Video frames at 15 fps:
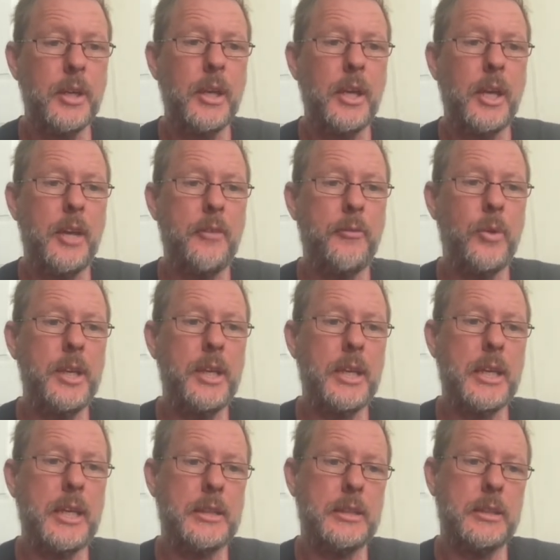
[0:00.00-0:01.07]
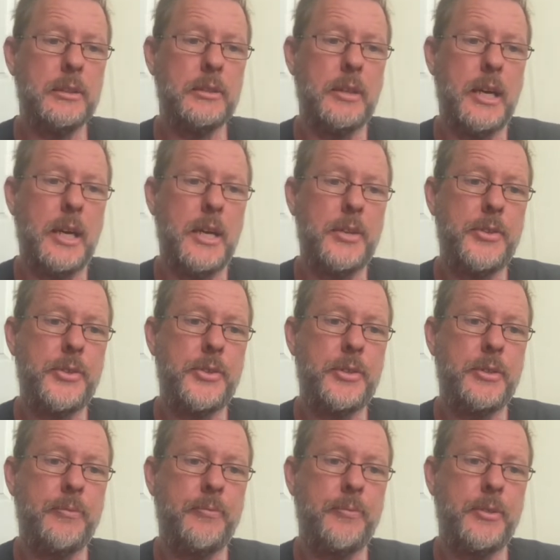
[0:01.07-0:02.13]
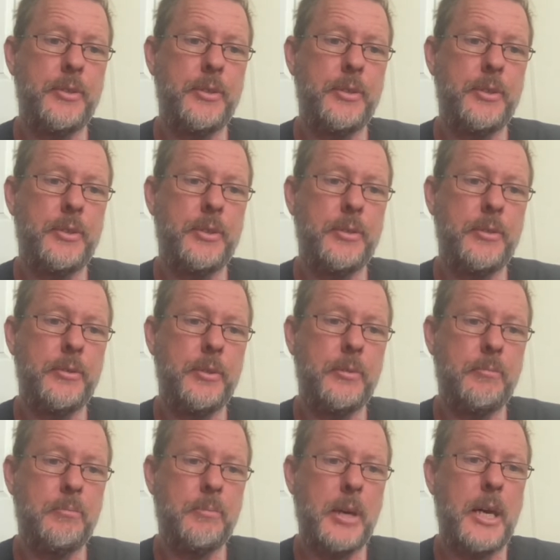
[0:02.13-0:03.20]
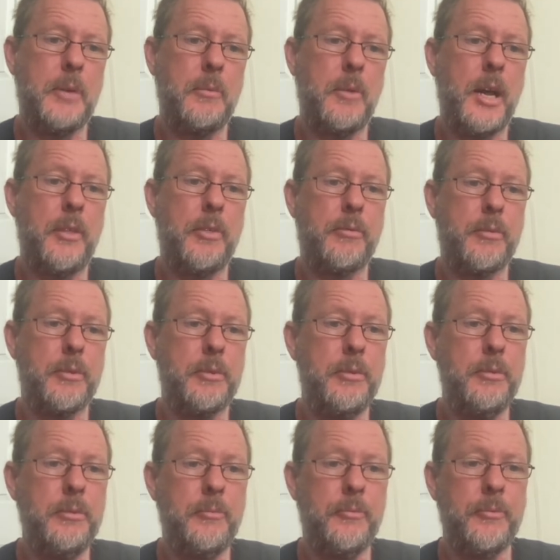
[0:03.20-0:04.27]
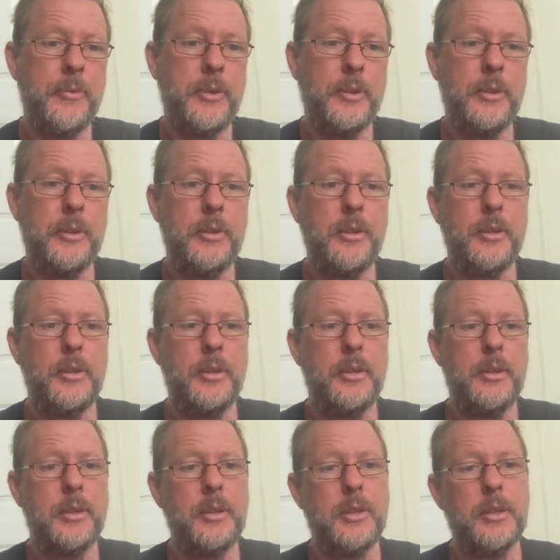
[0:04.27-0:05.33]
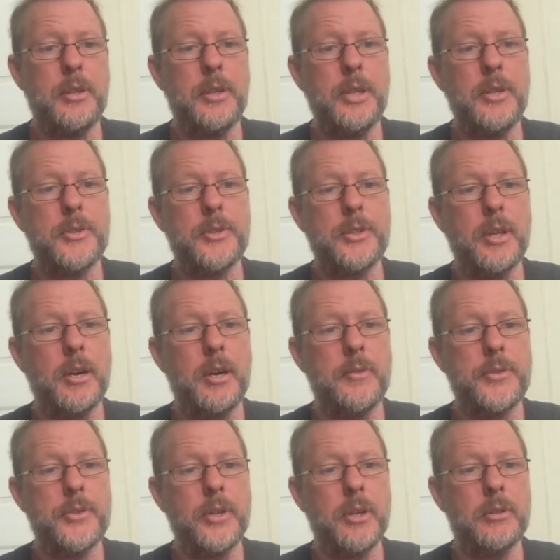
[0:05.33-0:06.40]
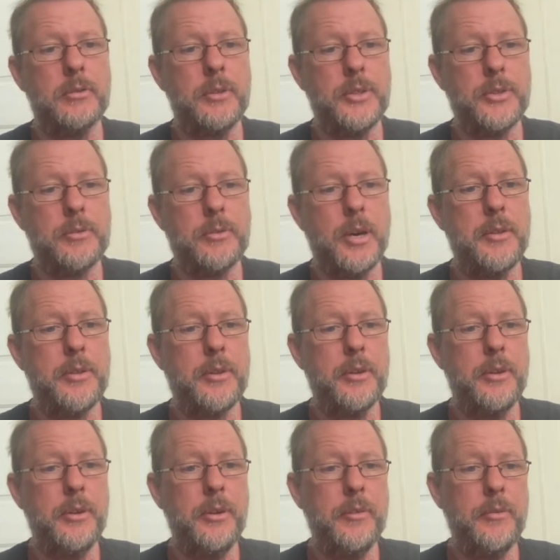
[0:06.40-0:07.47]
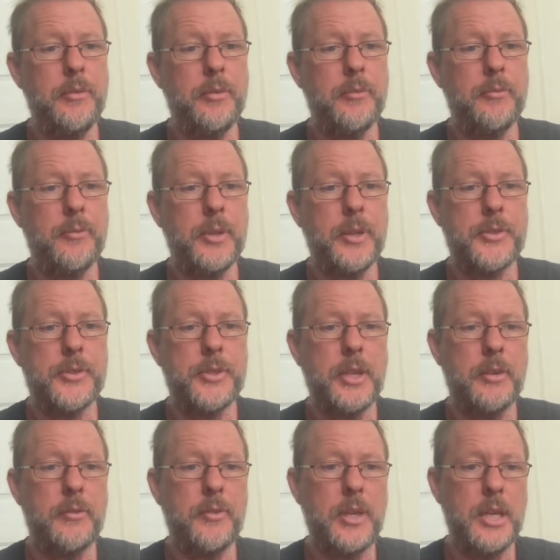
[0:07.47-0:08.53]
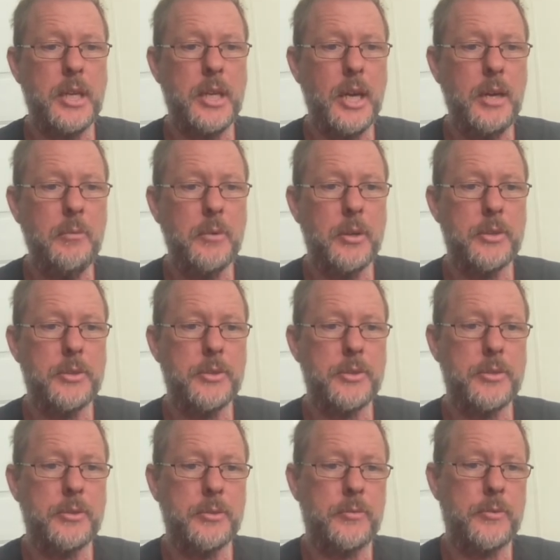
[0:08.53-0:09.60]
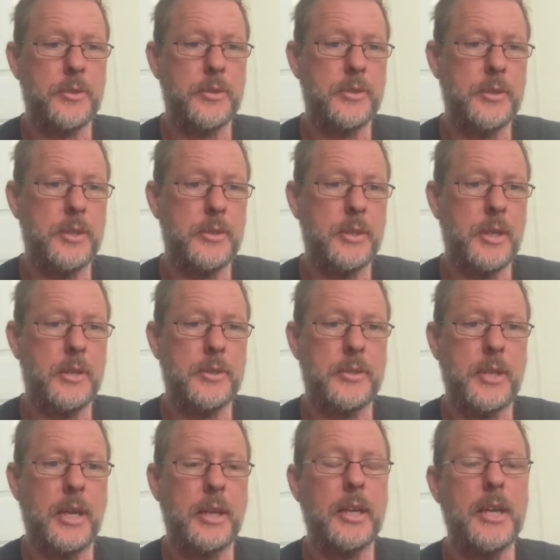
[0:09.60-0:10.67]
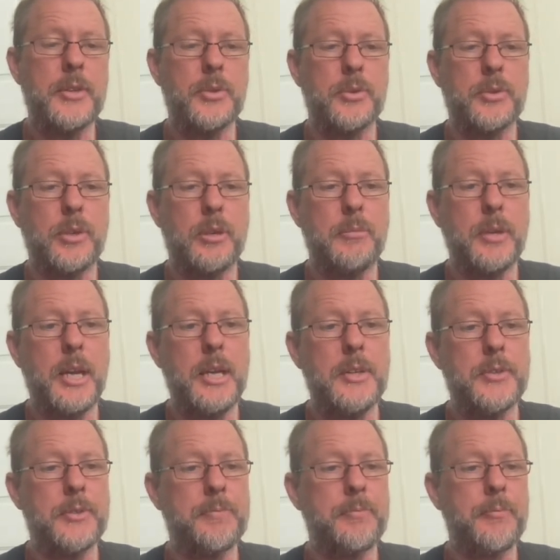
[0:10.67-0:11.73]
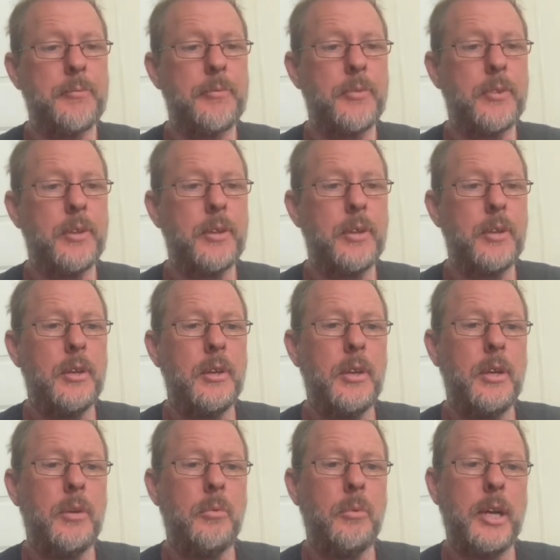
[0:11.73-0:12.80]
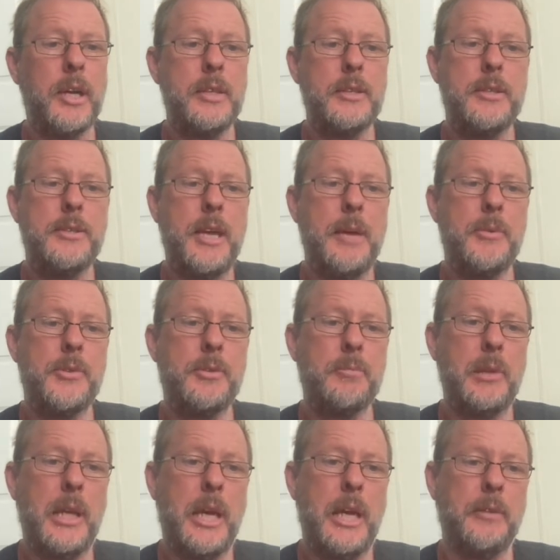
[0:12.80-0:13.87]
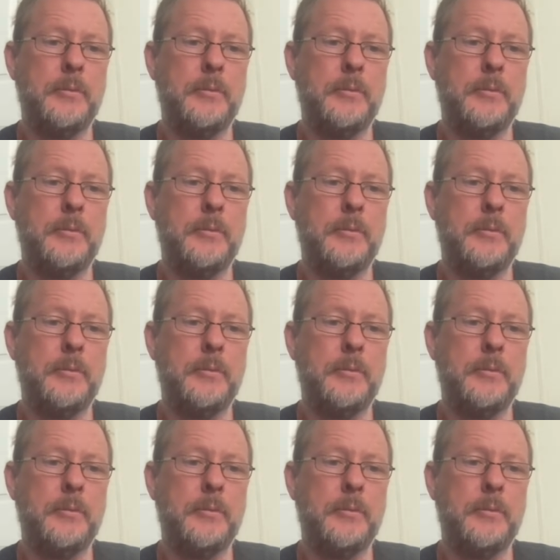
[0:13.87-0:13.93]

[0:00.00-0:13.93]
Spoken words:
if we cut a grass part way through its life cycle, its growth curve, instead of here where it sort of stagnates or terminates, we're going to damage the plant.